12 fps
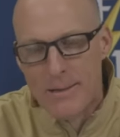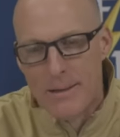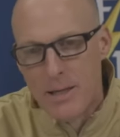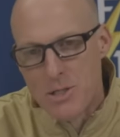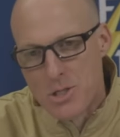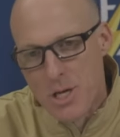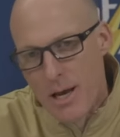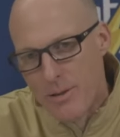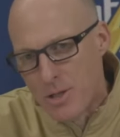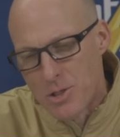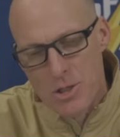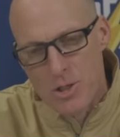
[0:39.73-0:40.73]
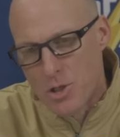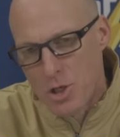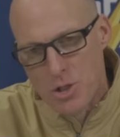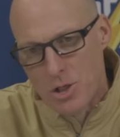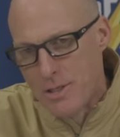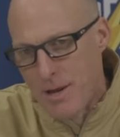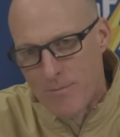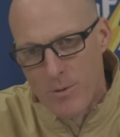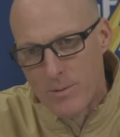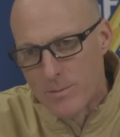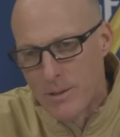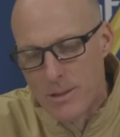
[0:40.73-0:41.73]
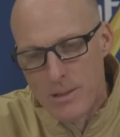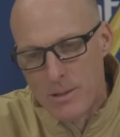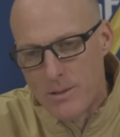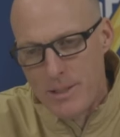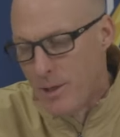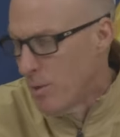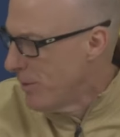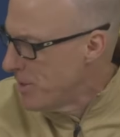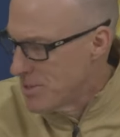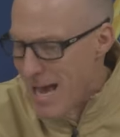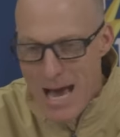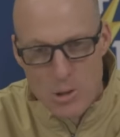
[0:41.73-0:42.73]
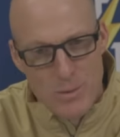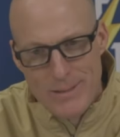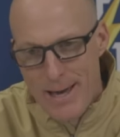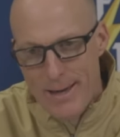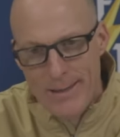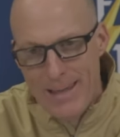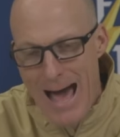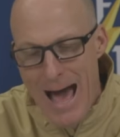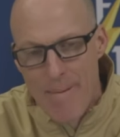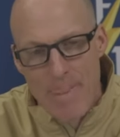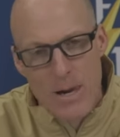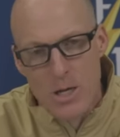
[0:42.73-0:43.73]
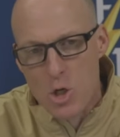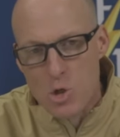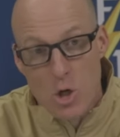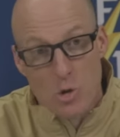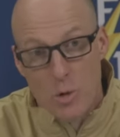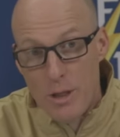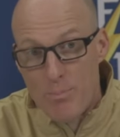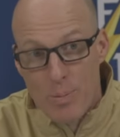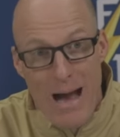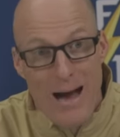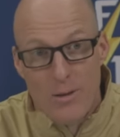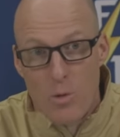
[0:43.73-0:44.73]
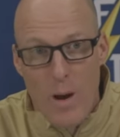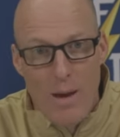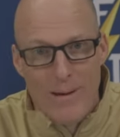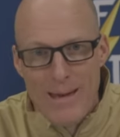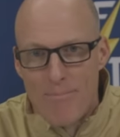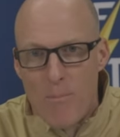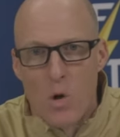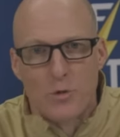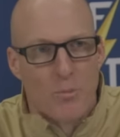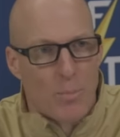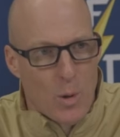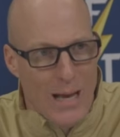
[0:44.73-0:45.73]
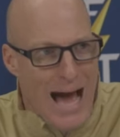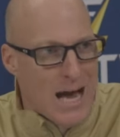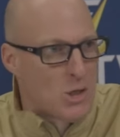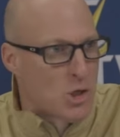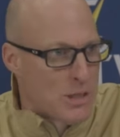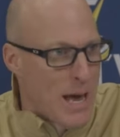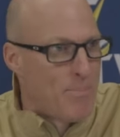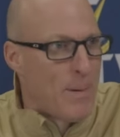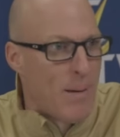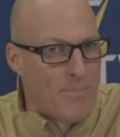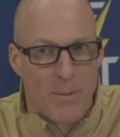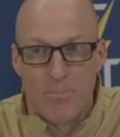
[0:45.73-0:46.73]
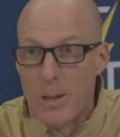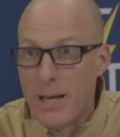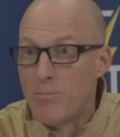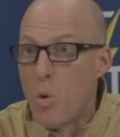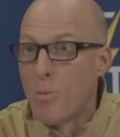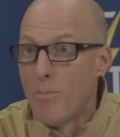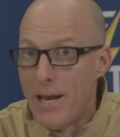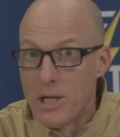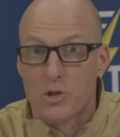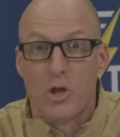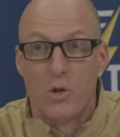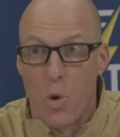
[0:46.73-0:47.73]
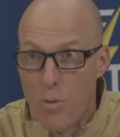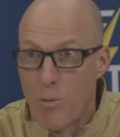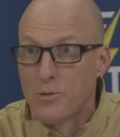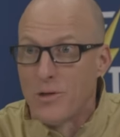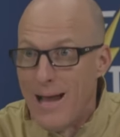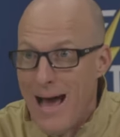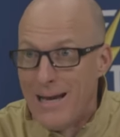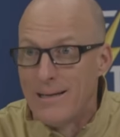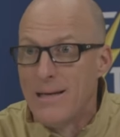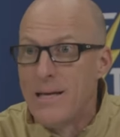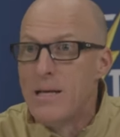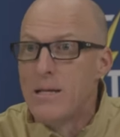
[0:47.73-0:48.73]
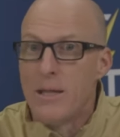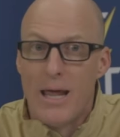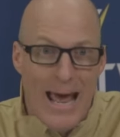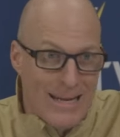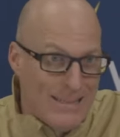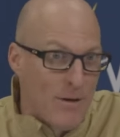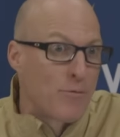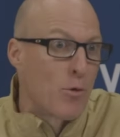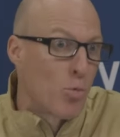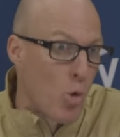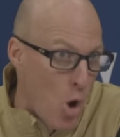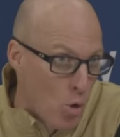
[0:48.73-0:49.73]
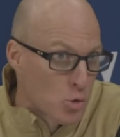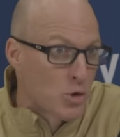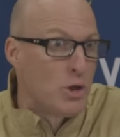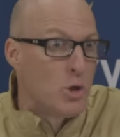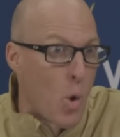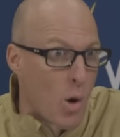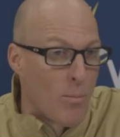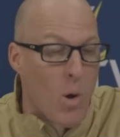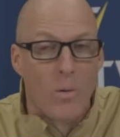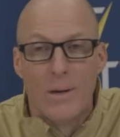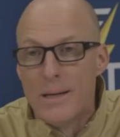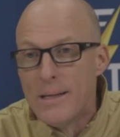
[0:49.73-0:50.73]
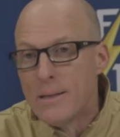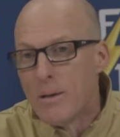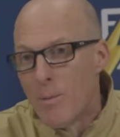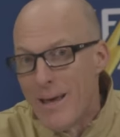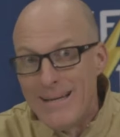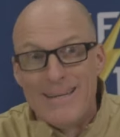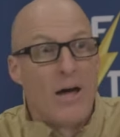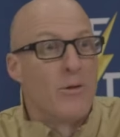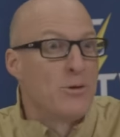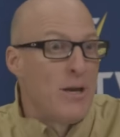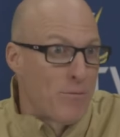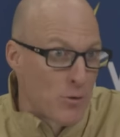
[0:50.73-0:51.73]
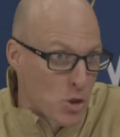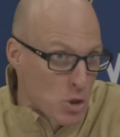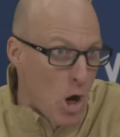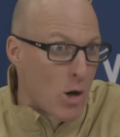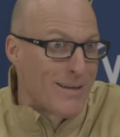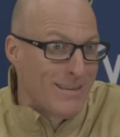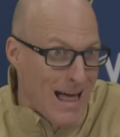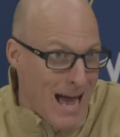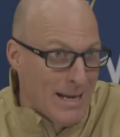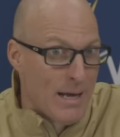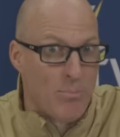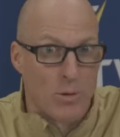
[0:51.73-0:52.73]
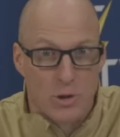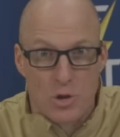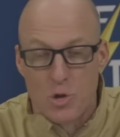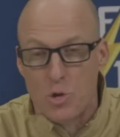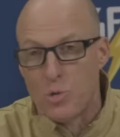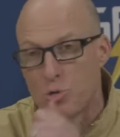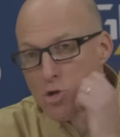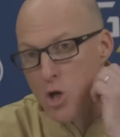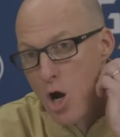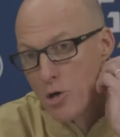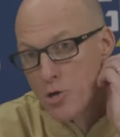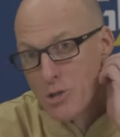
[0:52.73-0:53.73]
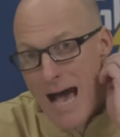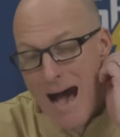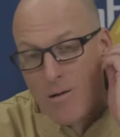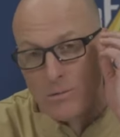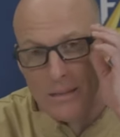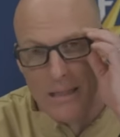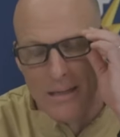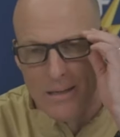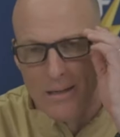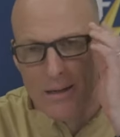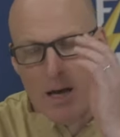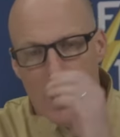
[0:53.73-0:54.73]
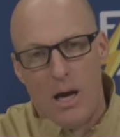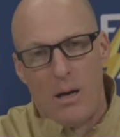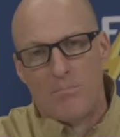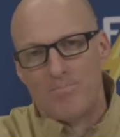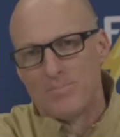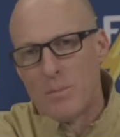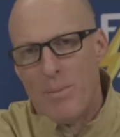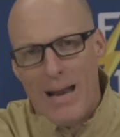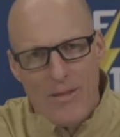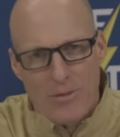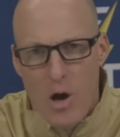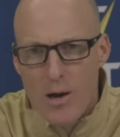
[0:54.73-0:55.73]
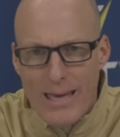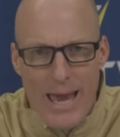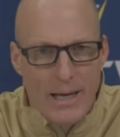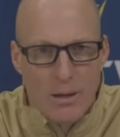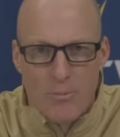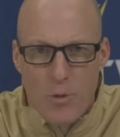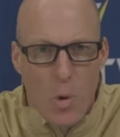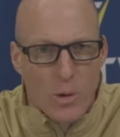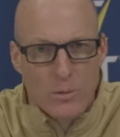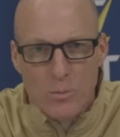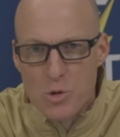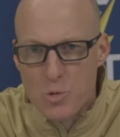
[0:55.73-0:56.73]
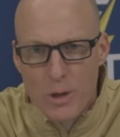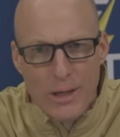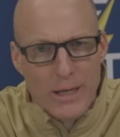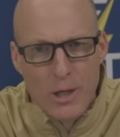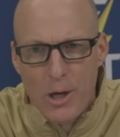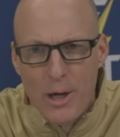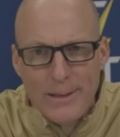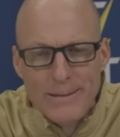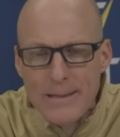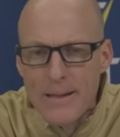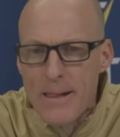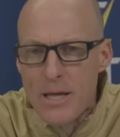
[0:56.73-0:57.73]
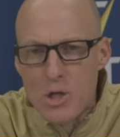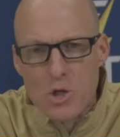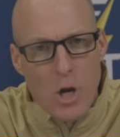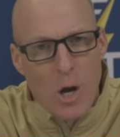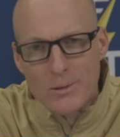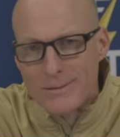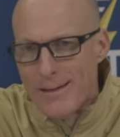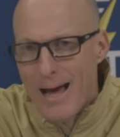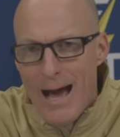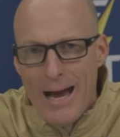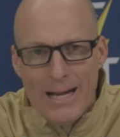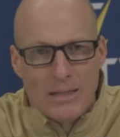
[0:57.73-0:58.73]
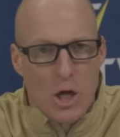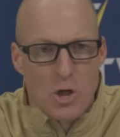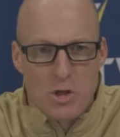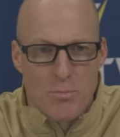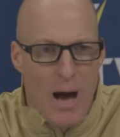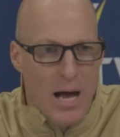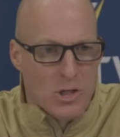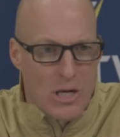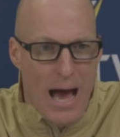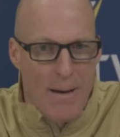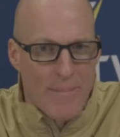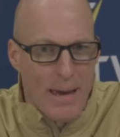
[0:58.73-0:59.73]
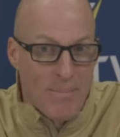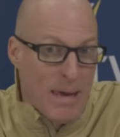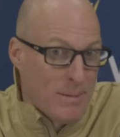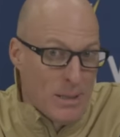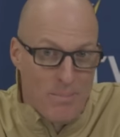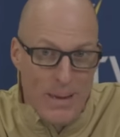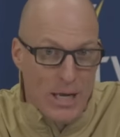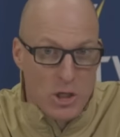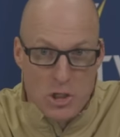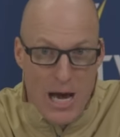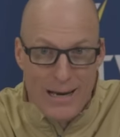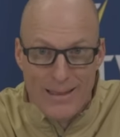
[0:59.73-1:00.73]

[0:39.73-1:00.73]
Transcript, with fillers: It's uh, it's, it's such a different deal. These guys would tell you that. So I was really proud of the way we had multiple guys step up that played more minutes than normal tonight, that had different roles than normal. We had another different starting lineup with the two starters out. Um, but I thought Caleb Thornton was really good starting tonight. I thought Shammah Scott made maybe the biggest shot